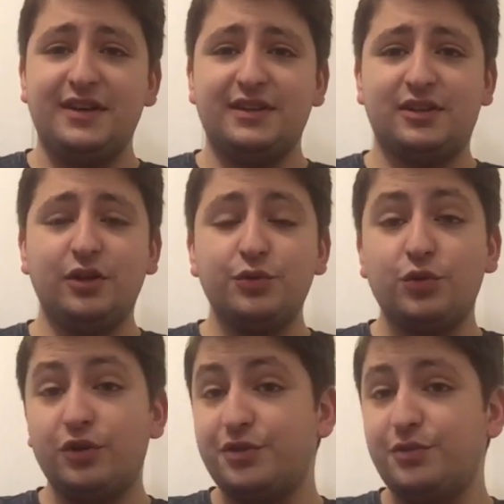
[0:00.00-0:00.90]
the Clone
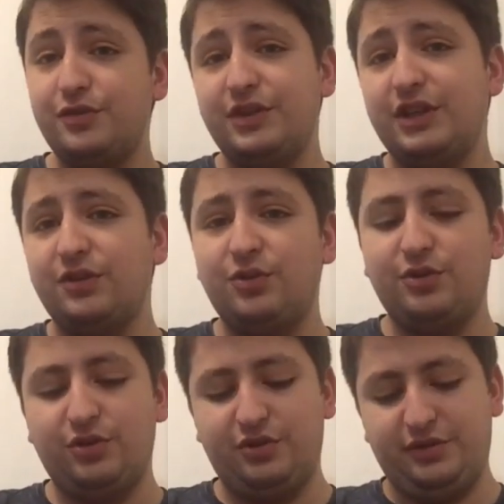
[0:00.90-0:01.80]
Wars movie
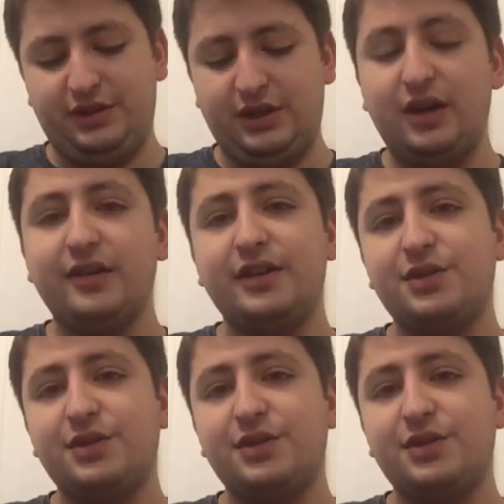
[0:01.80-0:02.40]
or the Holiday